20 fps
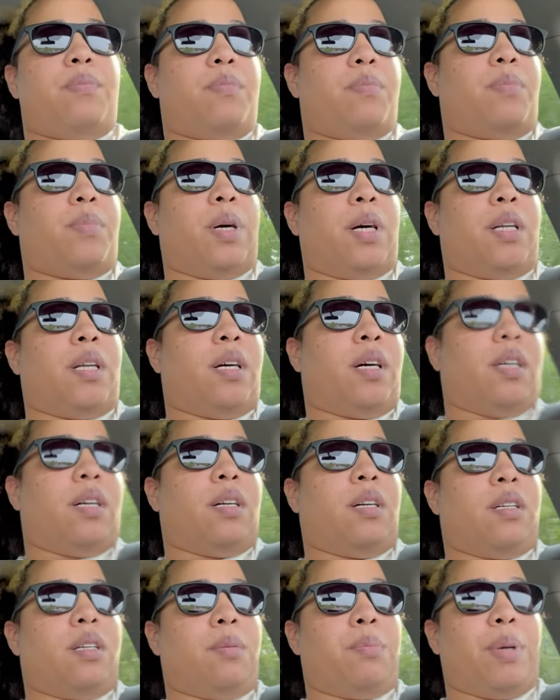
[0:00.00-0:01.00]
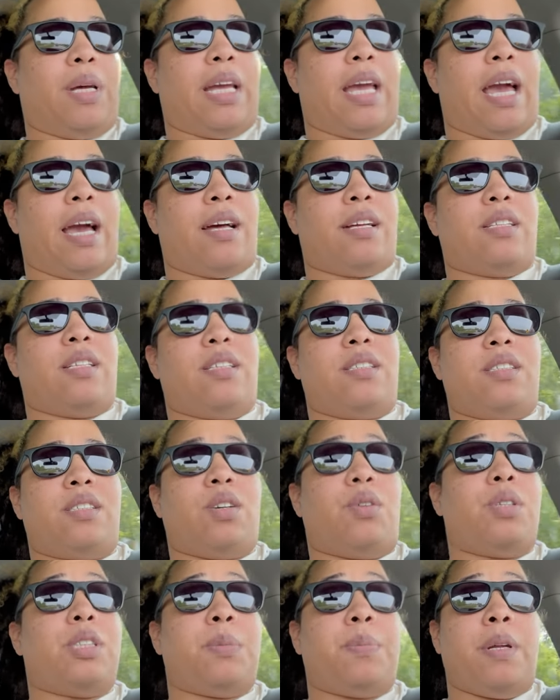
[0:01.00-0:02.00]
but, uh, but yeah,
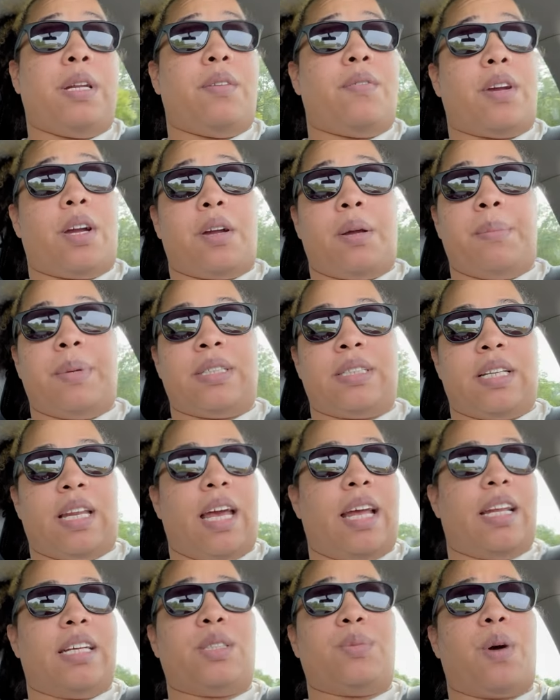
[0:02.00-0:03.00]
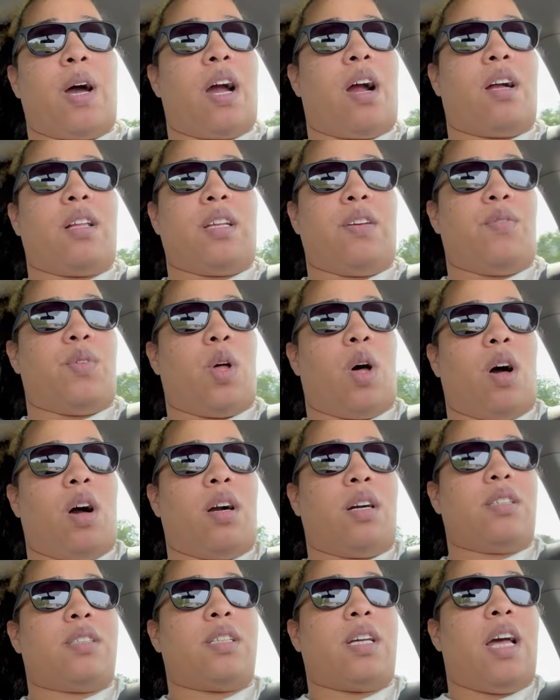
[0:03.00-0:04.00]
so it's been a very busy day. That's why I hardly
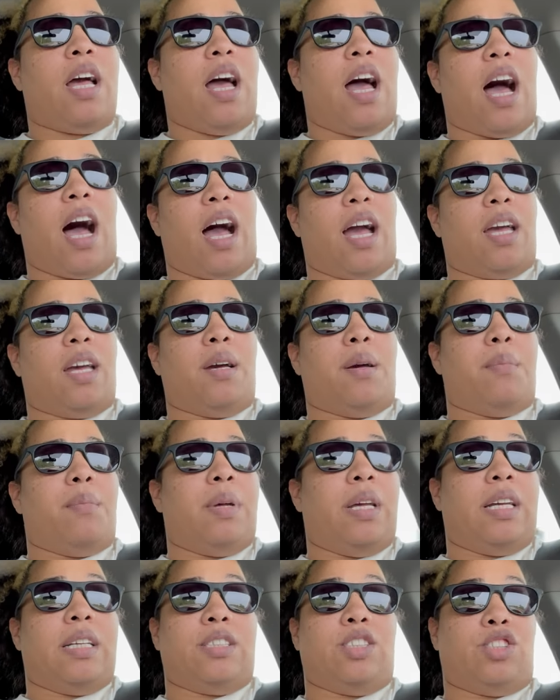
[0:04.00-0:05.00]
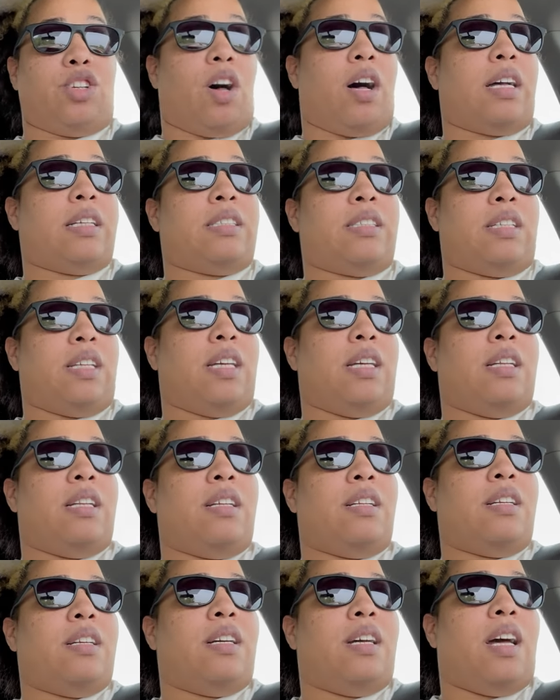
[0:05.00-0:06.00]
vlogged. I am exhausted.
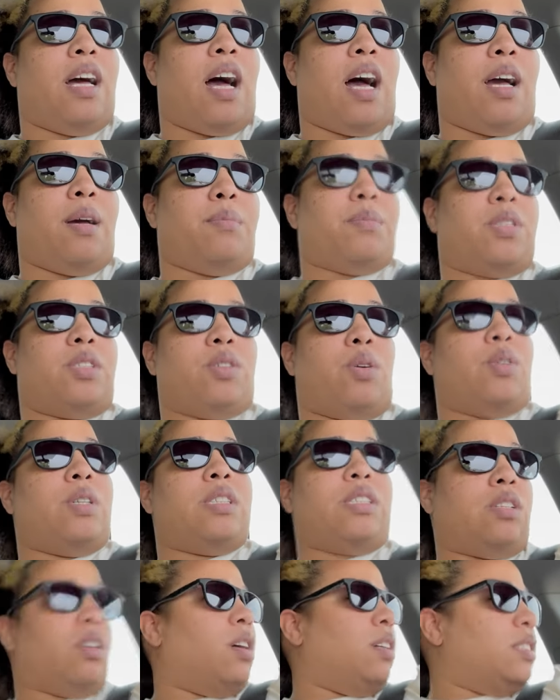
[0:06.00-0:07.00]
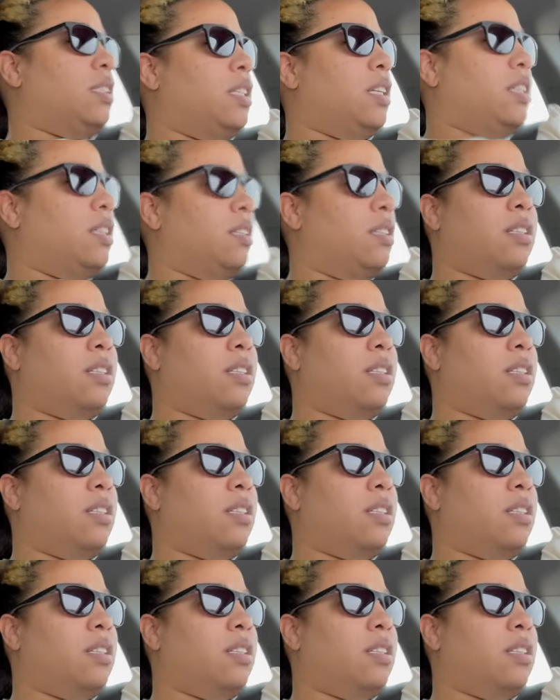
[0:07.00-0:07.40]
I'm so exhausted.